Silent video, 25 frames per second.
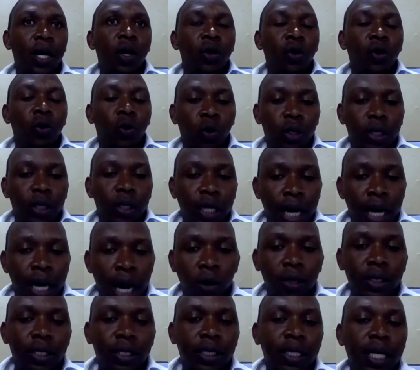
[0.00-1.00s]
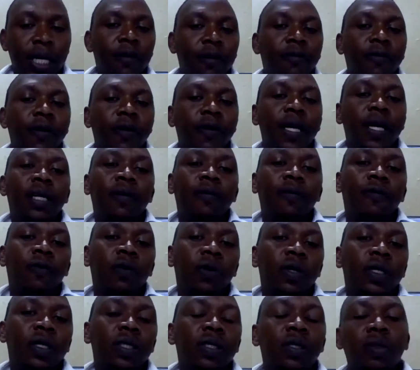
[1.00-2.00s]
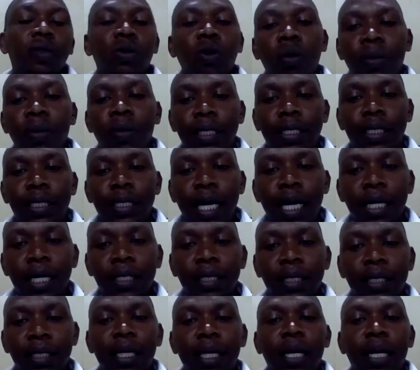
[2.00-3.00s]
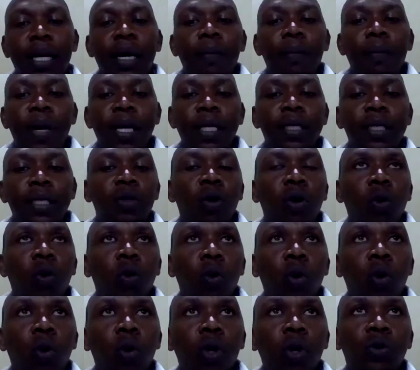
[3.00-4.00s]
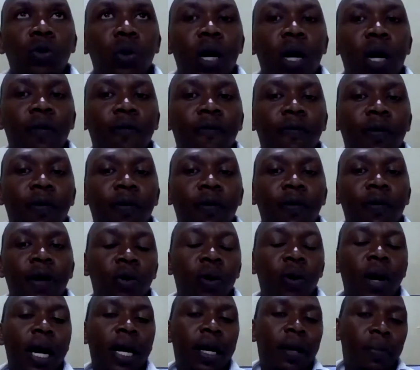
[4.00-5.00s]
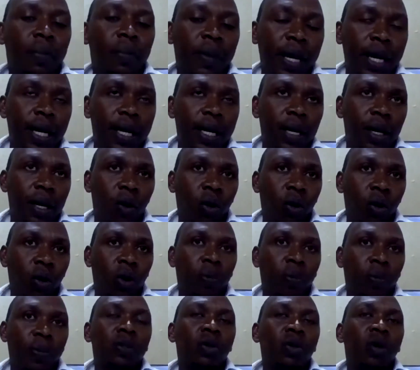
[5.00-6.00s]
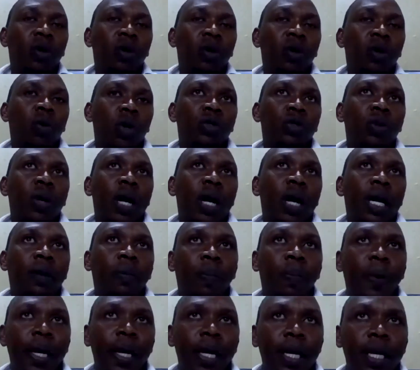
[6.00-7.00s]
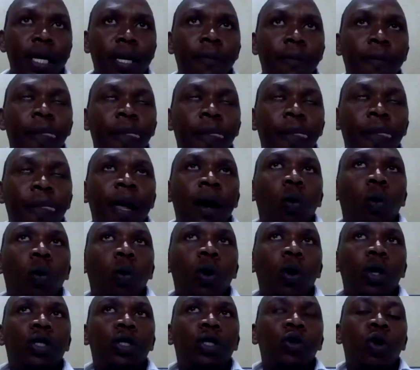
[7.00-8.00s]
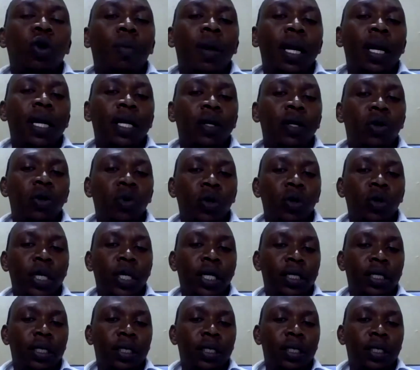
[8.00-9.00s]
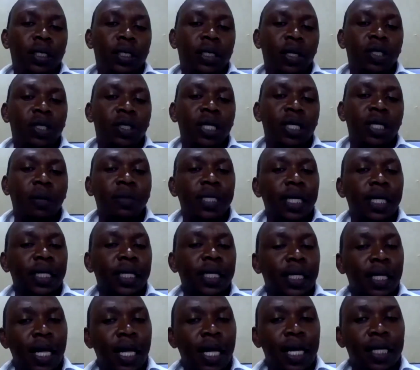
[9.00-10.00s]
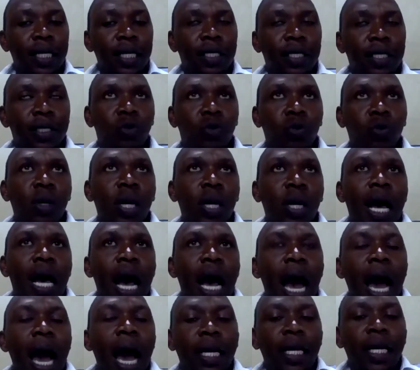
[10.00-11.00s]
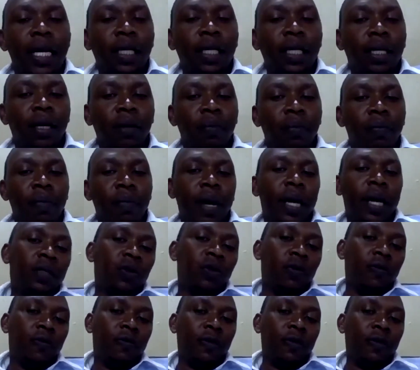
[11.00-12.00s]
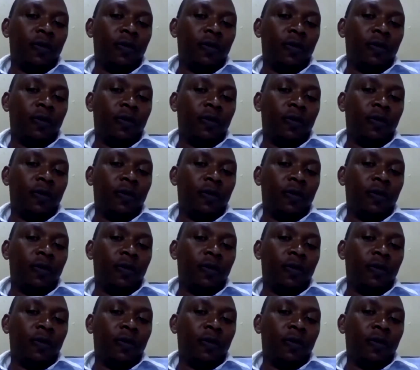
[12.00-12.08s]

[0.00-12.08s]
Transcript: you now start filing for installment tax based on what you have you had made or based on what you had paid. What you normally do is you subject that to an increment of